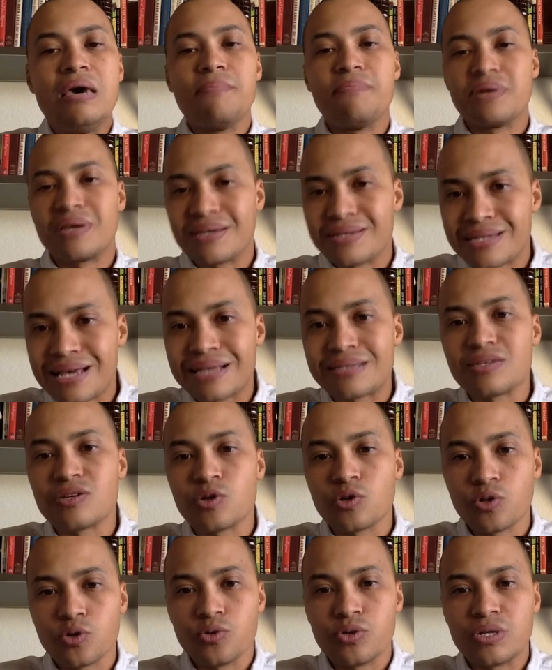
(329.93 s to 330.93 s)
because that's
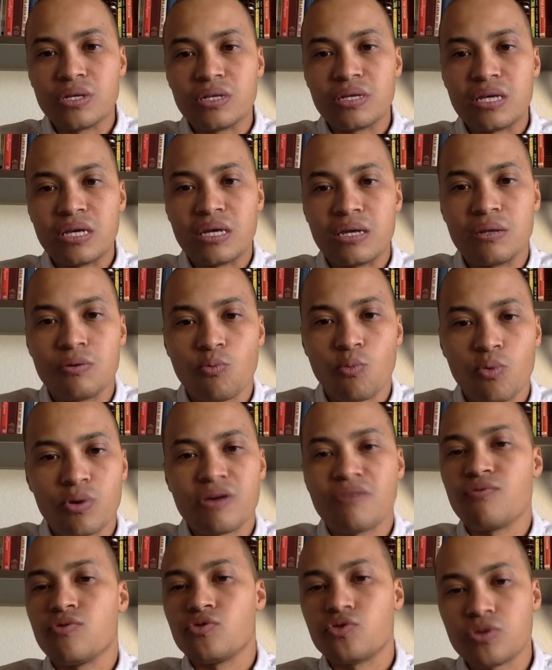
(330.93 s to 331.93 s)
included in
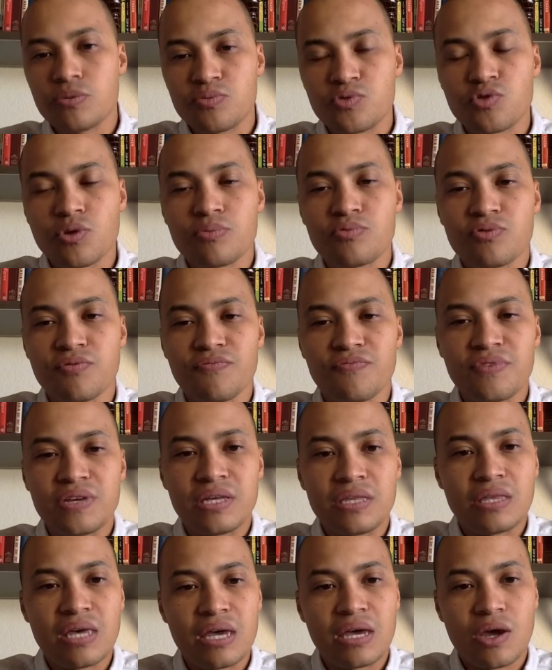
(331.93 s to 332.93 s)
whatever subscription
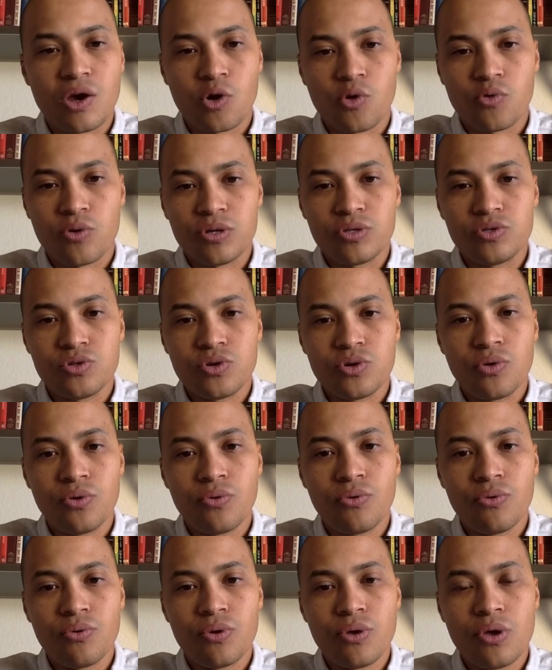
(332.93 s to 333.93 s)
fee they agree to.